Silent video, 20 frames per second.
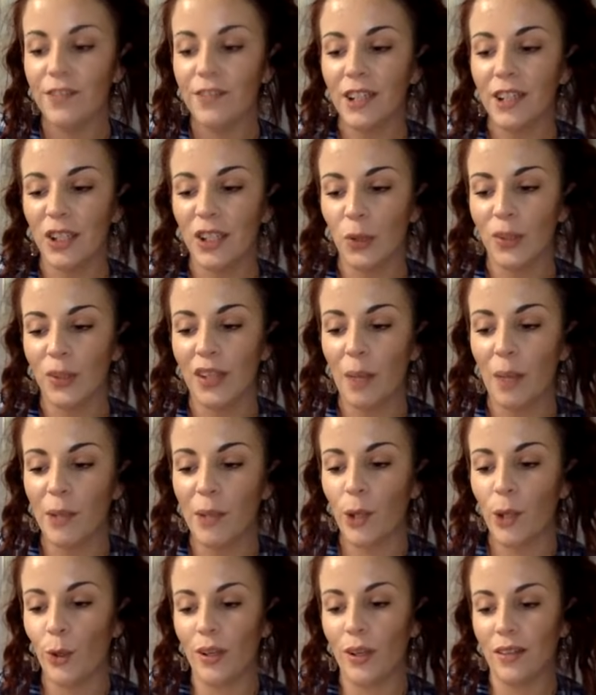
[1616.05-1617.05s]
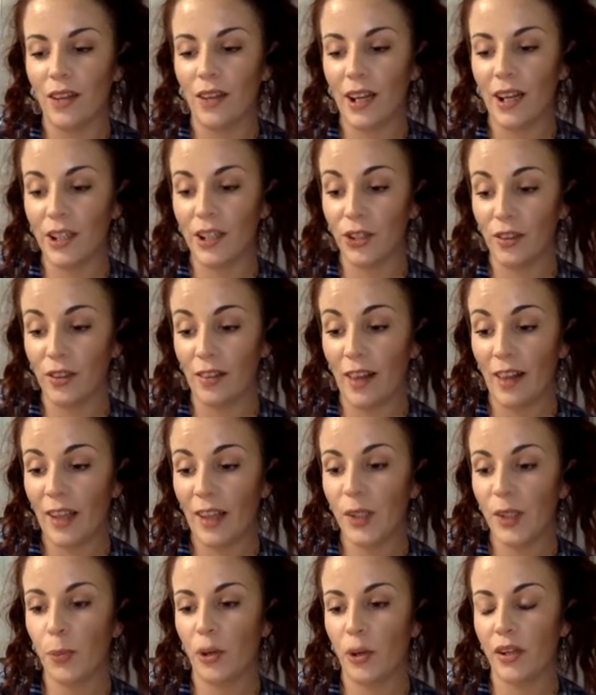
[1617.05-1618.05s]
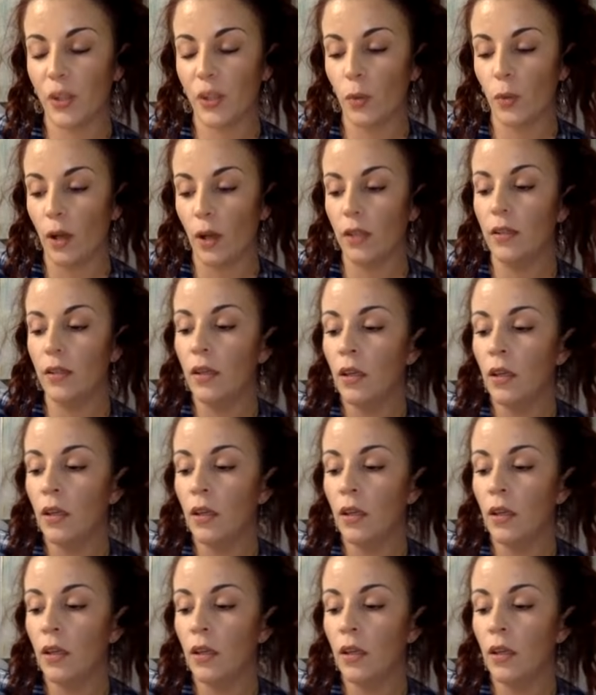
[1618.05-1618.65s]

because it was coming out a lot in the last spread as well.